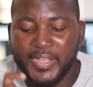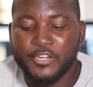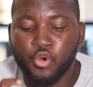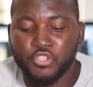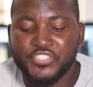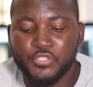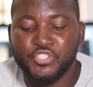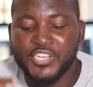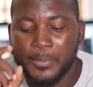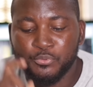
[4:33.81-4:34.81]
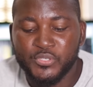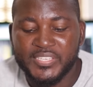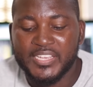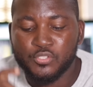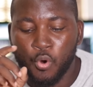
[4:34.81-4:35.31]
and constitutional
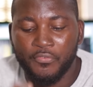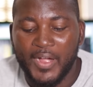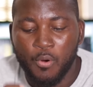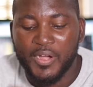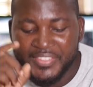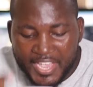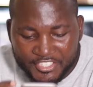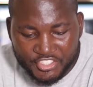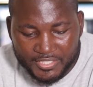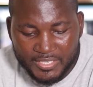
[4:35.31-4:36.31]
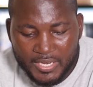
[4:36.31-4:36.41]
process of our nation.